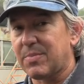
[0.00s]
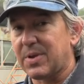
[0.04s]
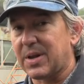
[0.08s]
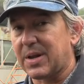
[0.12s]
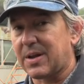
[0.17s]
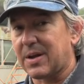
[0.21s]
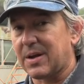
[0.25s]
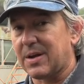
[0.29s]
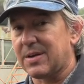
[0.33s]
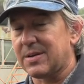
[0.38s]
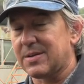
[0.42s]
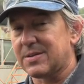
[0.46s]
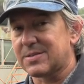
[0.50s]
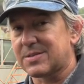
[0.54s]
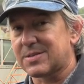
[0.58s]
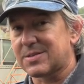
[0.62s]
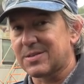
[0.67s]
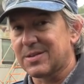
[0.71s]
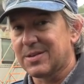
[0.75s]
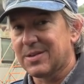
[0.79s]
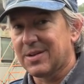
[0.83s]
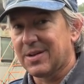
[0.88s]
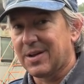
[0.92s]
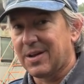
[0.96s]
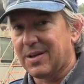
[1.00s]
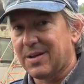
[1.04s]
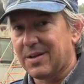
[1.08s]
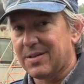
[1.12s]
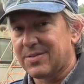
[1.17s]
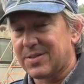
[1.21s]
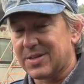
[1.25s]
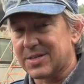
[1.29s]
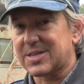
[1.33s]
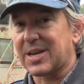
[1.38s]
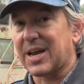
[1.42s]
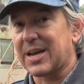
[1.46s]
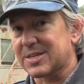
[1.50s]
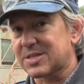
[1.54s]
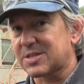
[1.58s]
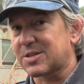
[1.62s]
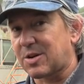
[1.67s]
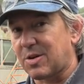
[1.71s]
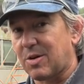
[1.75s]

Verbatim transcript: because this has to